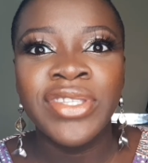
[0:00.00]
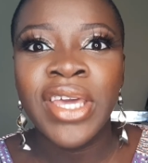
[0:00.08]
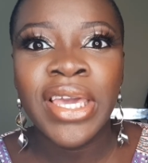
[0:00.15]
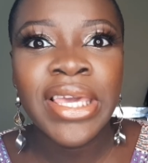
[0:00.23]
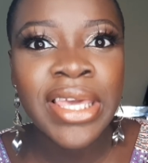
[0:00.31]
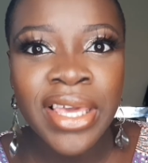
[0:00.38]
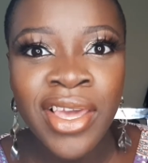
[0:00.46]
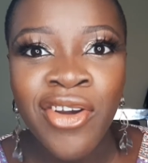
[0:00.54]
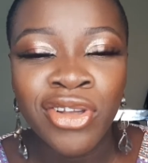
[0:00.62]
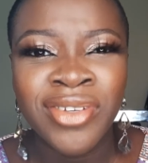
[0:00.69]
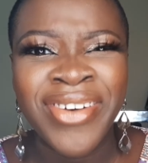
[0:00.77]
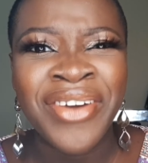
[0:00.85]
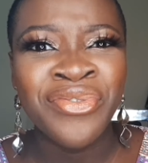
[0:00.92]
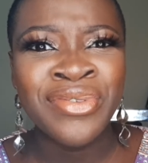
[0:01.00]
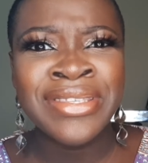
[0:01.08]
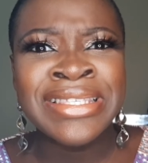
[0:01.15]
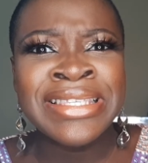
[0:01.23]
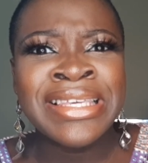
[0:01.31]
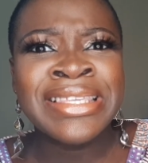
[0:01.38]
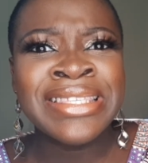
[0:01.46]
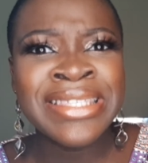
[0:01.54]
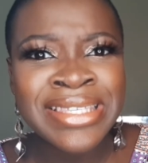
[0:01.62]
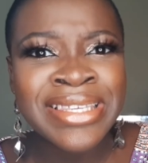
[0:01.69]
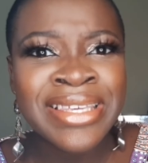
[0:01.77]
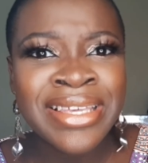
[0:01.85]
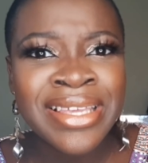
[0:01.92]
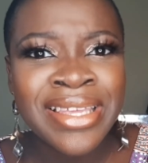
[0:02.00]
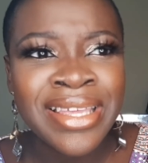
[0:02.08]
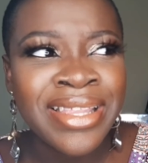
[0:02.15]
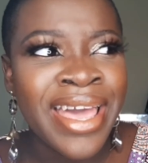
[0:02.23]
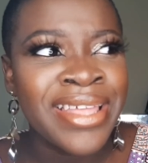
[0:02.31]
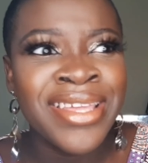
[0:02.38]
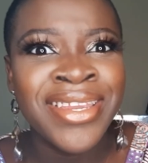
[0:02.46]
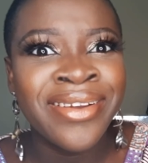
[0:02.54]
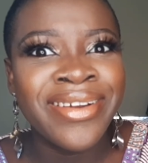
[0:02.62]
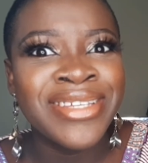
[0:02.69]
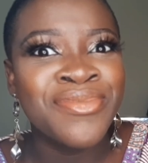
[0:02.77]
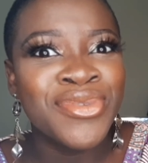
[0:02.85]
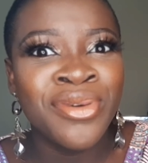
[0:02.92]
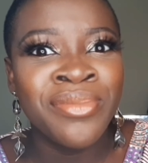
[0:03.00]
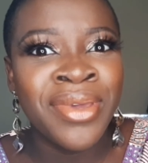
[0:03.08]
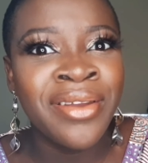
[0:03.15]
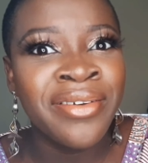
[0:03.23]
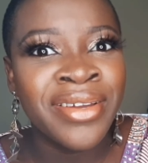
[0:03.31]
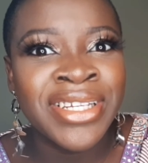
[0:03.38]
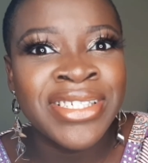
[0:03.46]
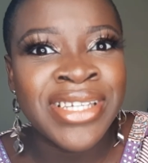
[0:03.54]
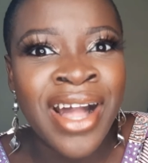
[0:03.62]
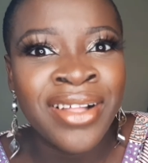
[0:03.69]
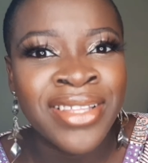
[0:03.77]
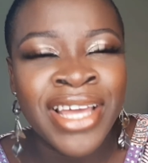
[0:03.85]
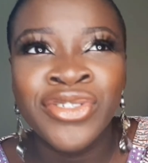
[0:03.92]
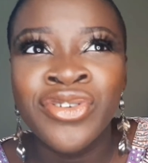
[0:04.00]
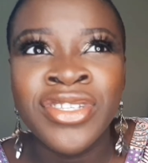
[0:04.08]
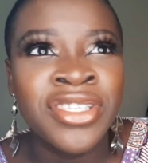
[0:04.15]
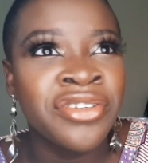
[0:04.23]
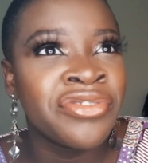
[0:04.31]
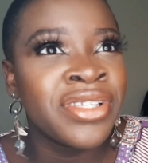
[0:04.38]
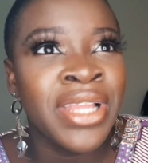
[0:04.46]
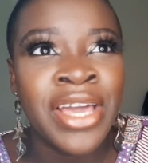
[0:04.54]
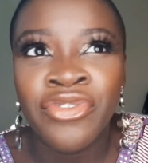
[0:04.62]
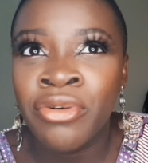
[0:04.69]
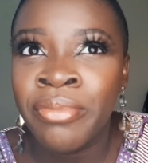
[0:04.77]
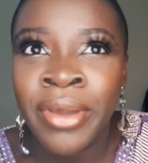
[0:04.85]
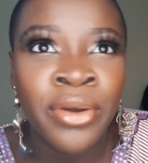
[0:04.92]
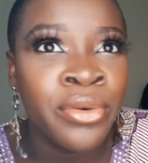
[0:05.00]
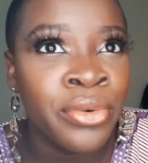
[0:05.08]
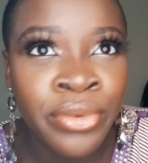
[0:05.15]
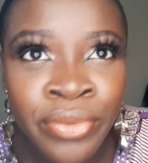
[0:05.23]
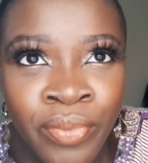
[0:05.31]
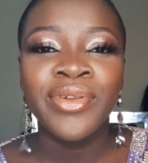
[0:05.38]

10k because of iPhone 6. Like, they didn't raise me to be a greedy child. I chose the greedy life on my own.